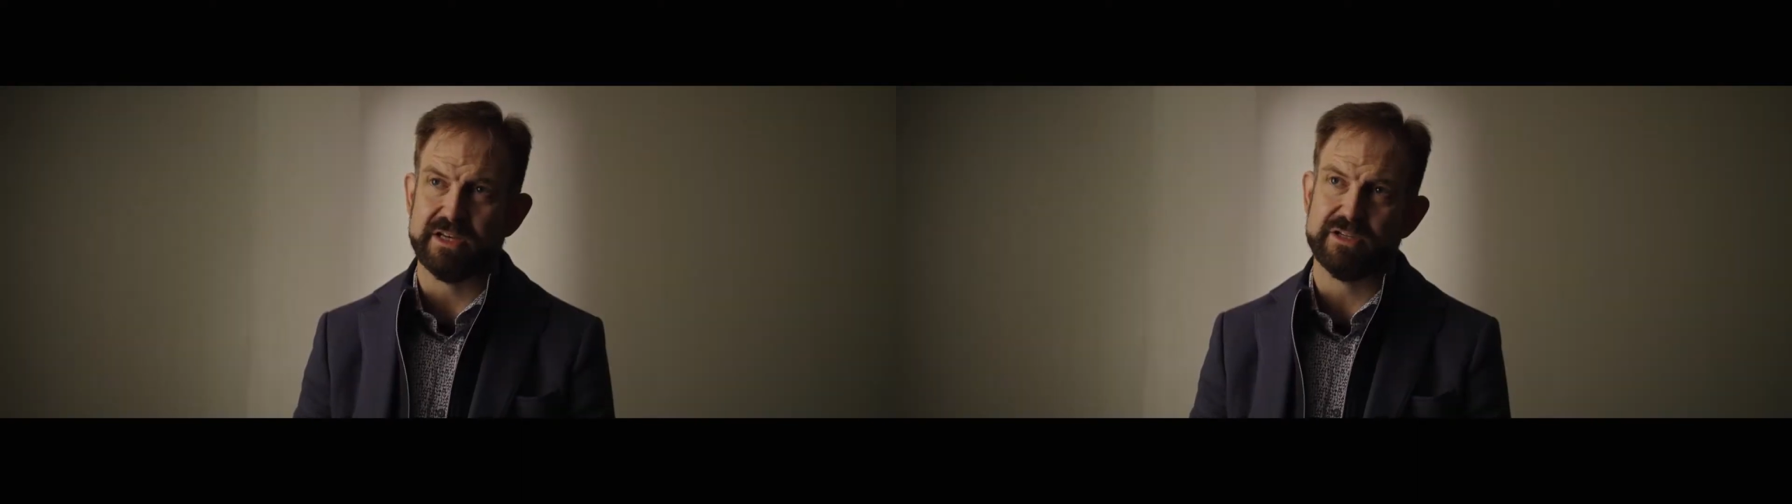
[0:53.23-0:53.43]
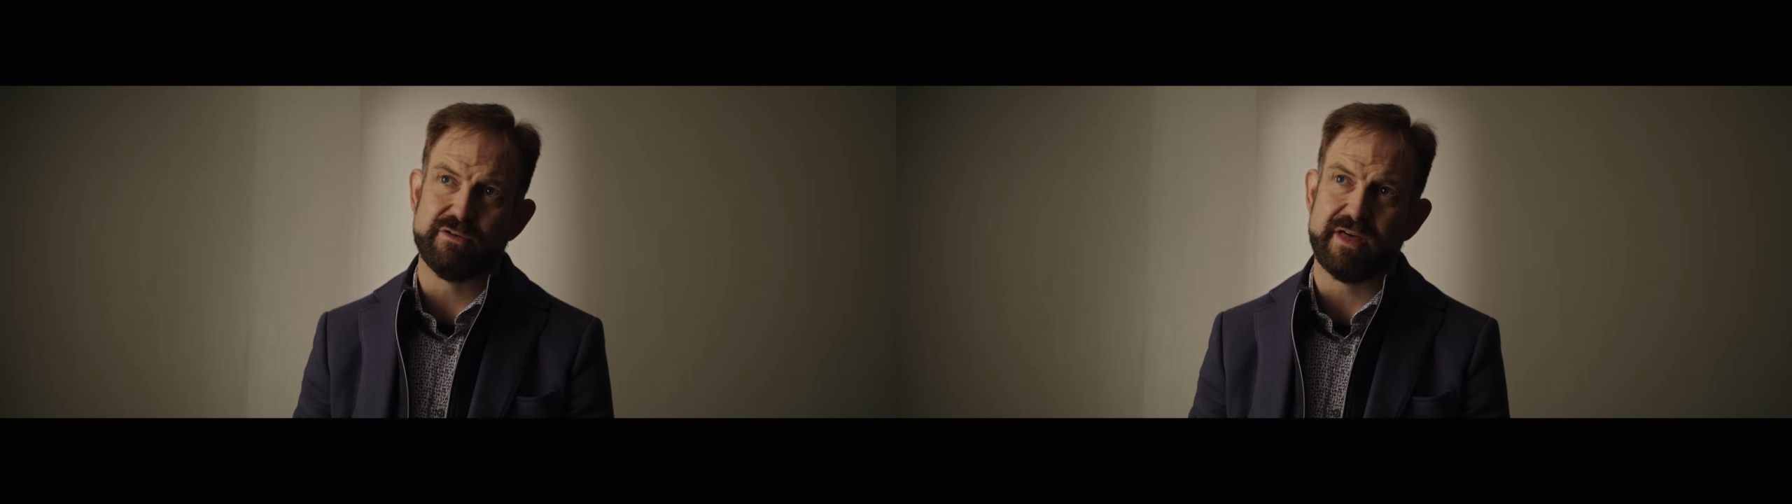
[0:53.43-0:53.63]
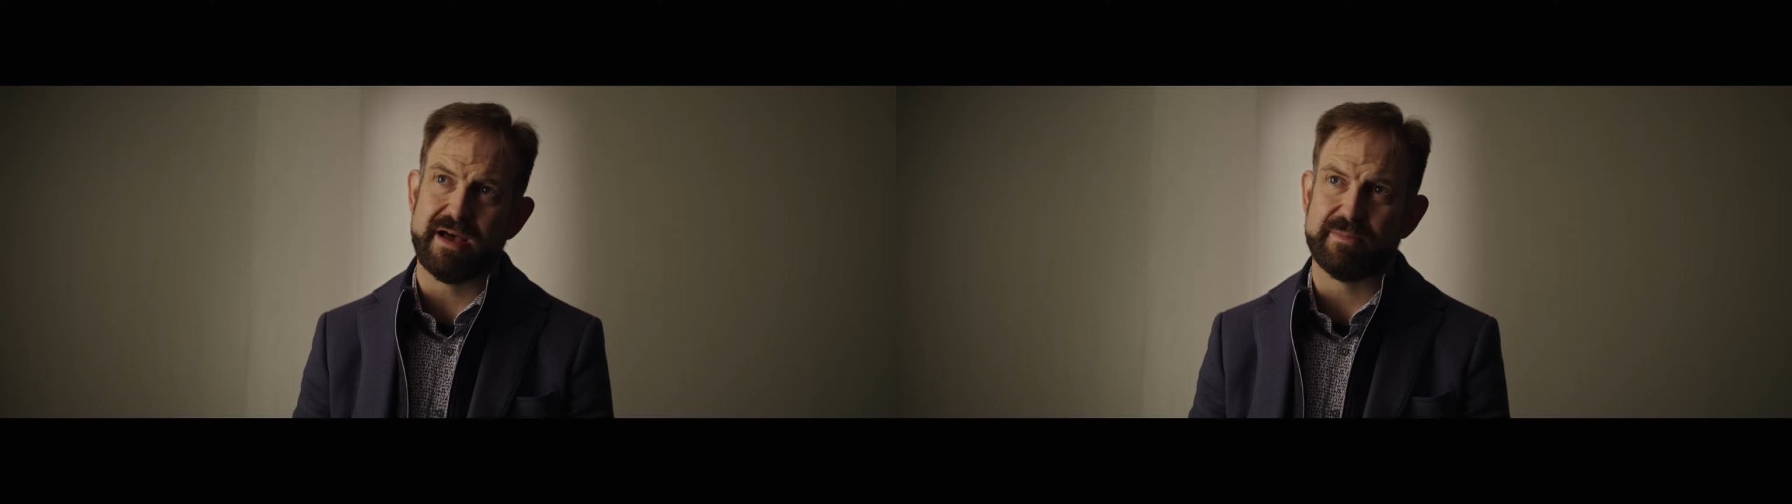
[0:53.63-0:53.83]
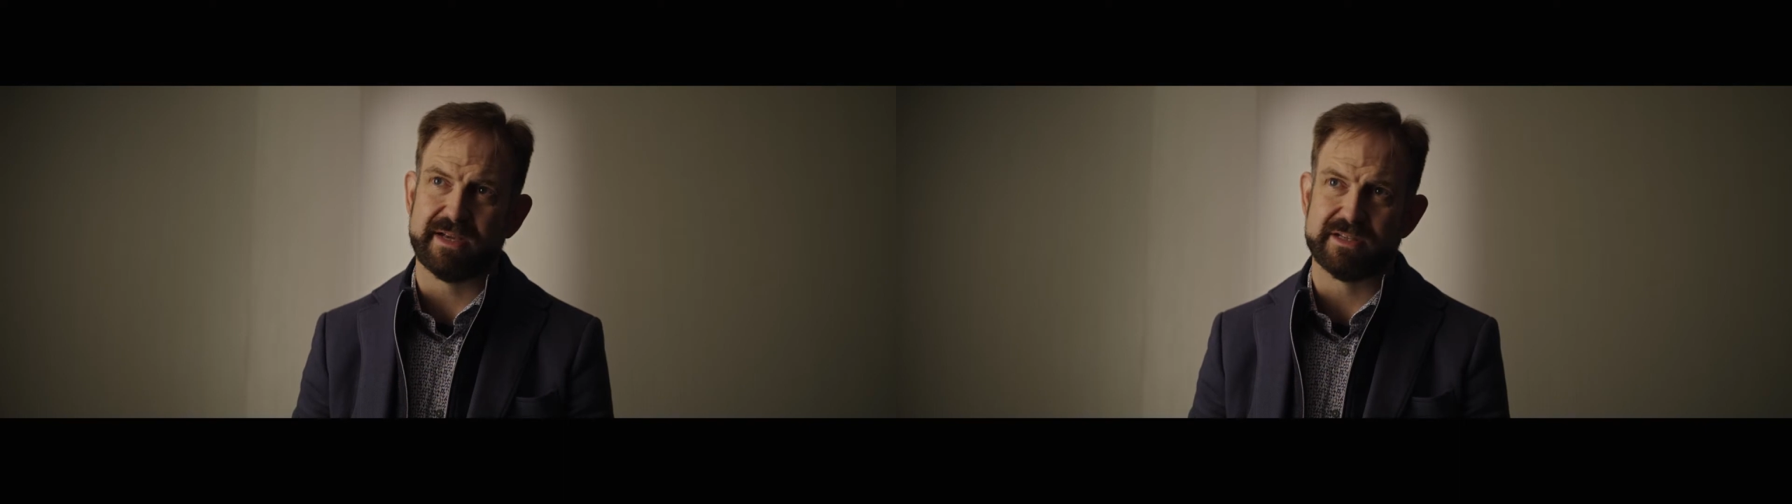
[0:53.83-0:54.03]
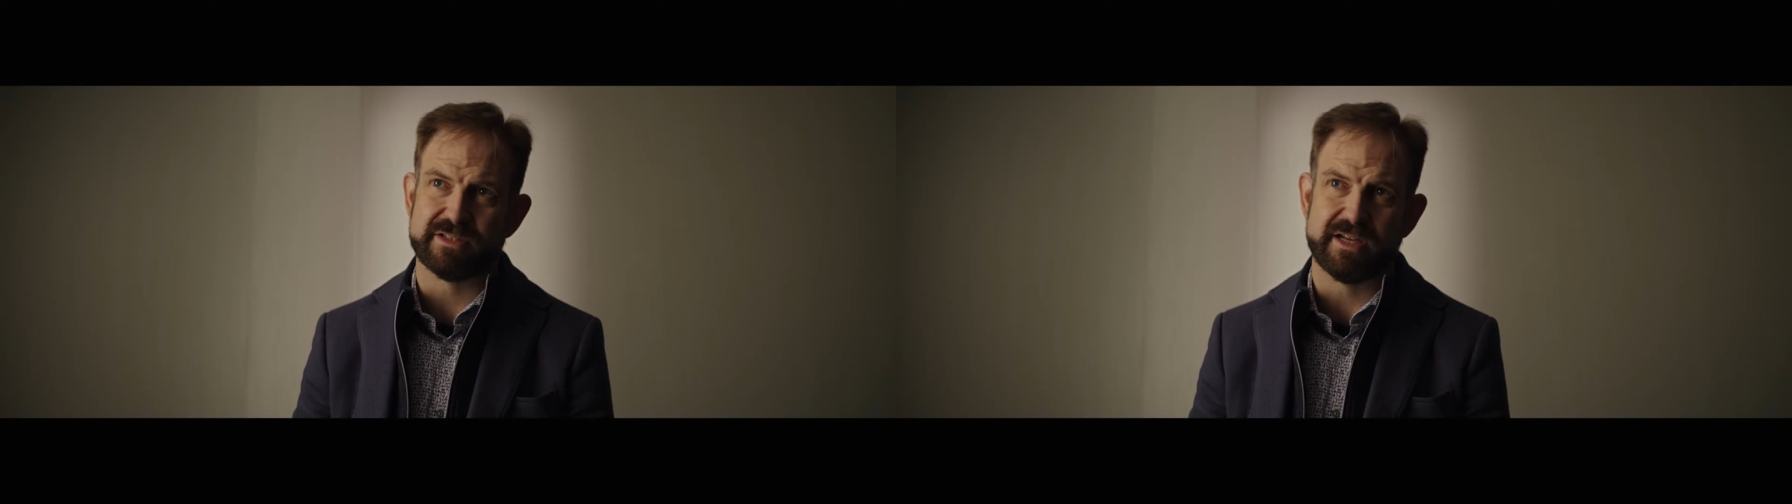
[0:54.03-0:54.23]
do that
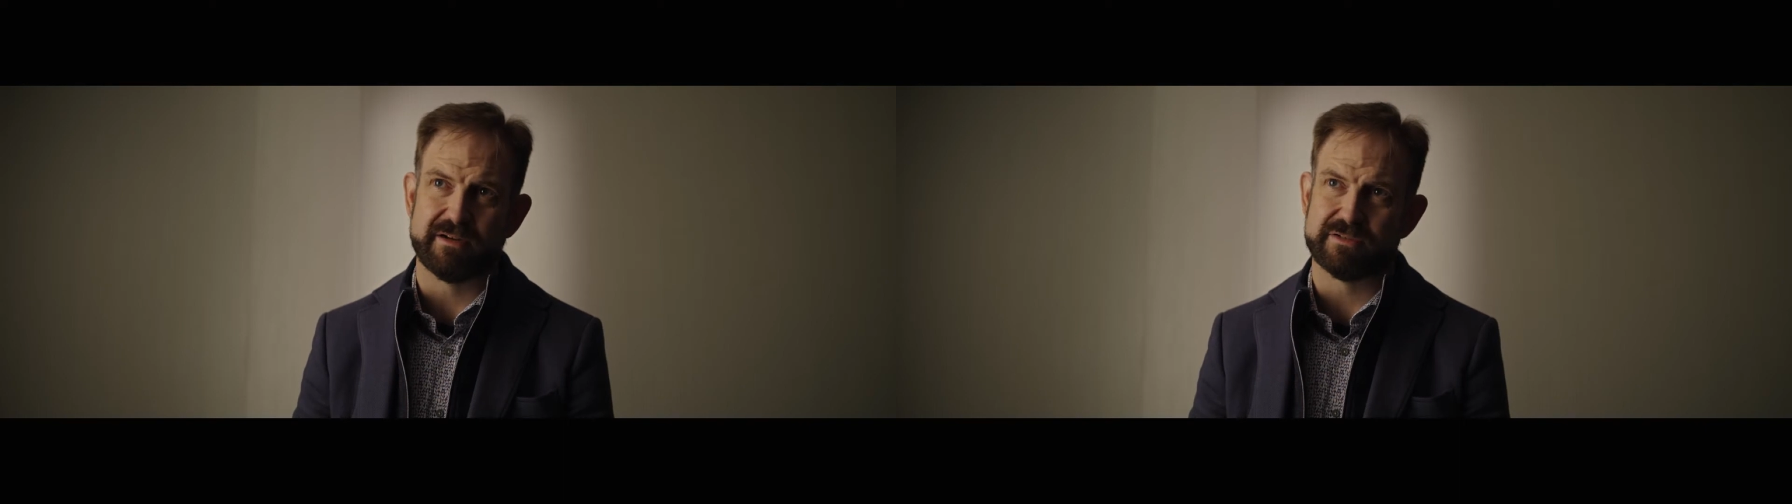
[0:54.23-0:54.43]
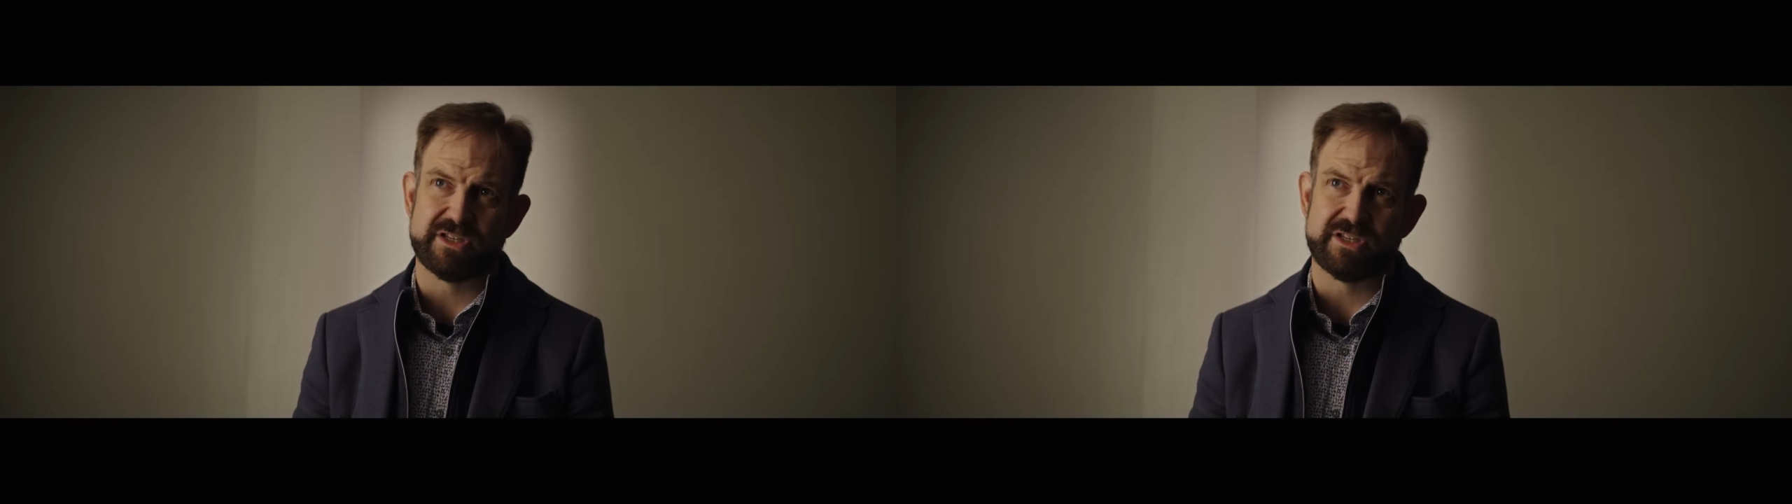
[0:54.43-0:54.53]
because they don't